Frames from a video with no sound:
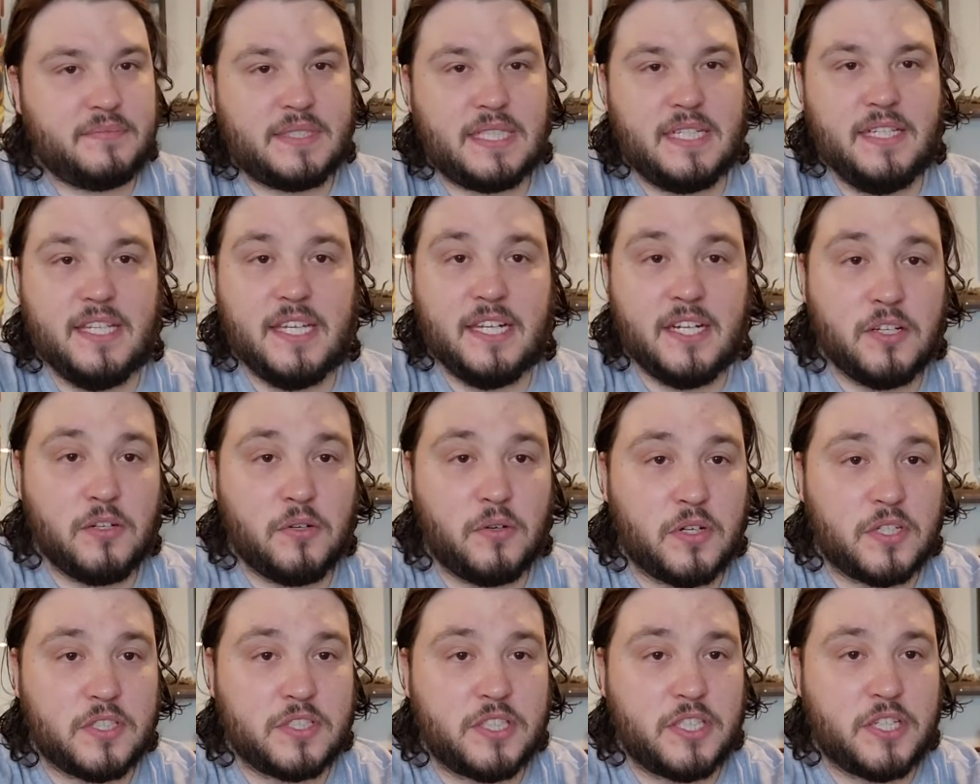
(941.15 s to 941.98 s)
And then, of
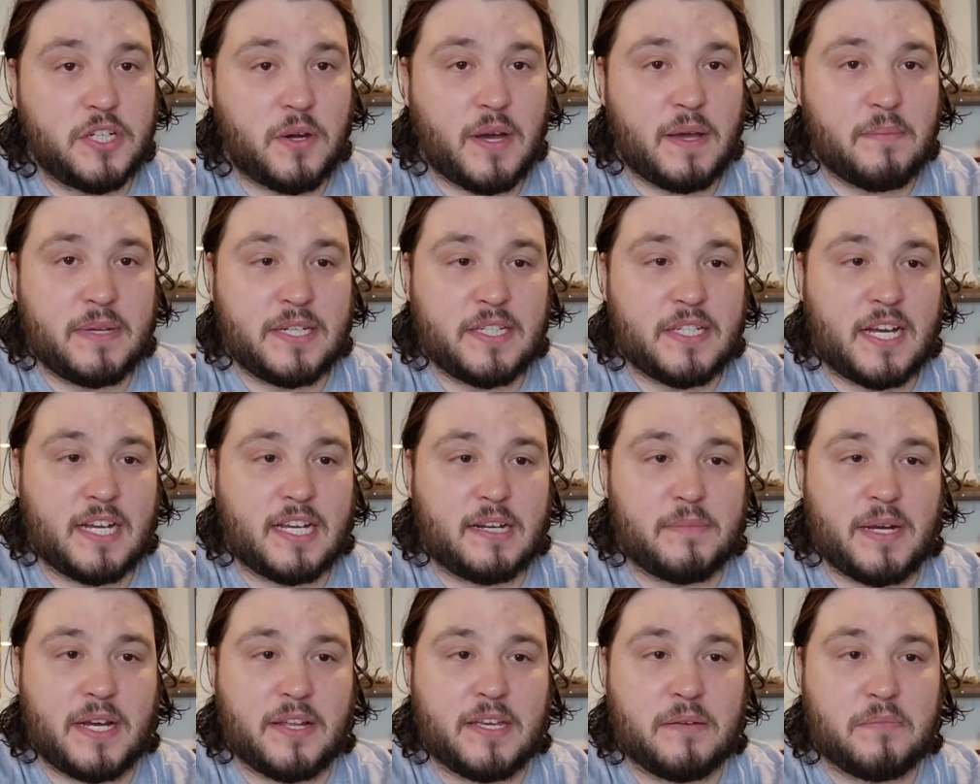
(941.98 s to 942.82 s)
course, you know, I've been talking
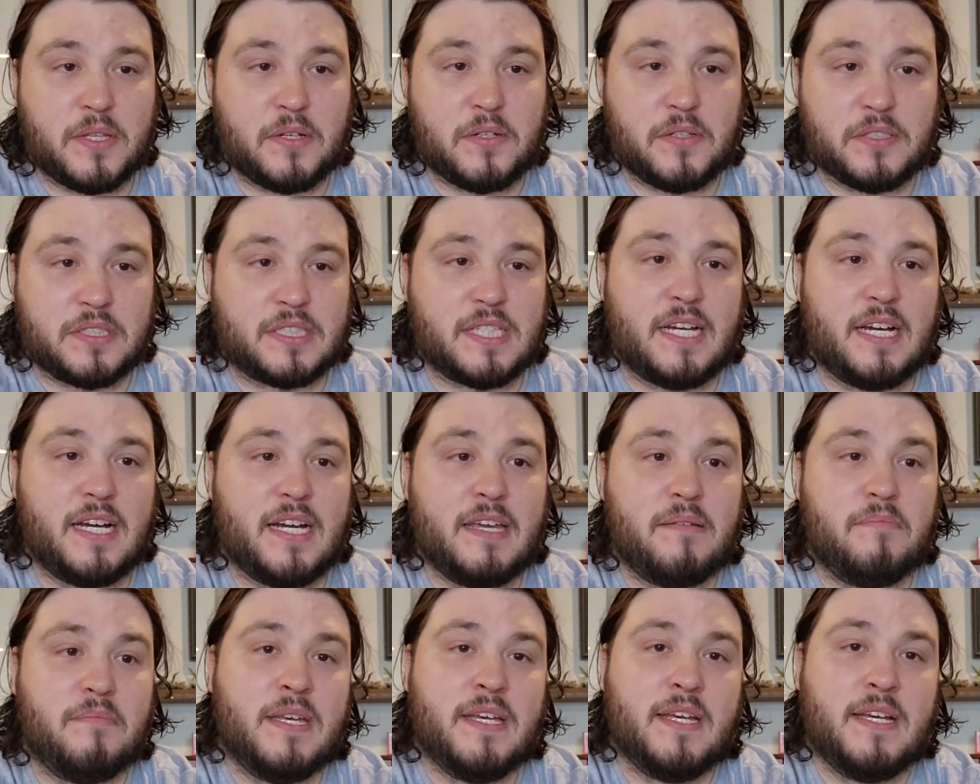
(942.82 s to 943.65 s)
about him the whole
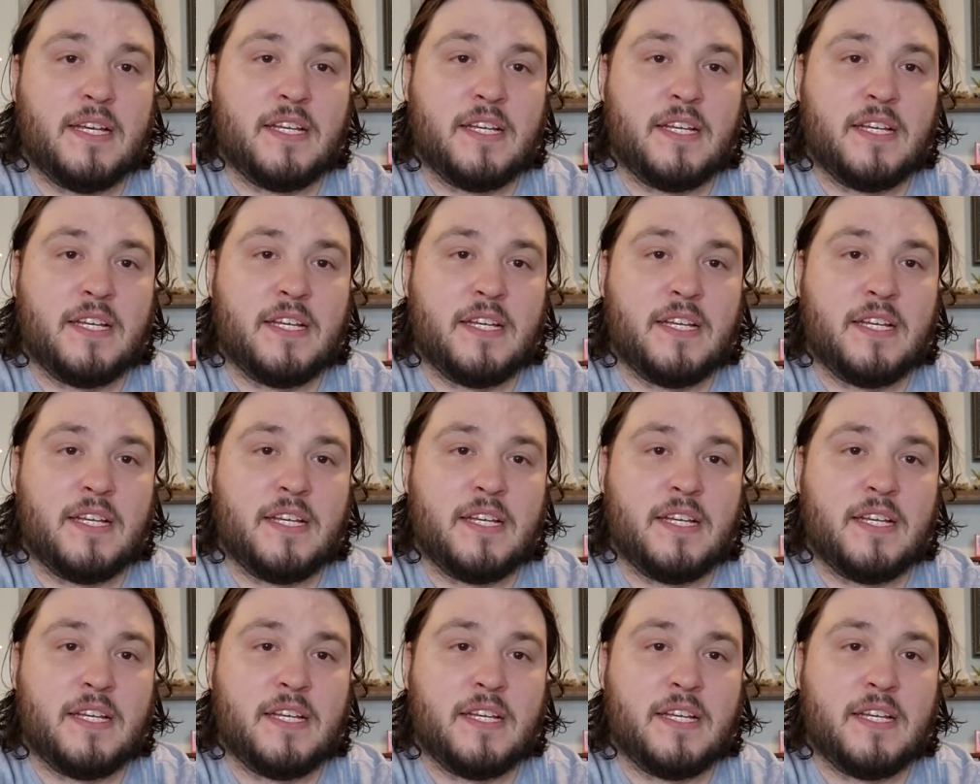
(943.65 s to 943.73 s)
time.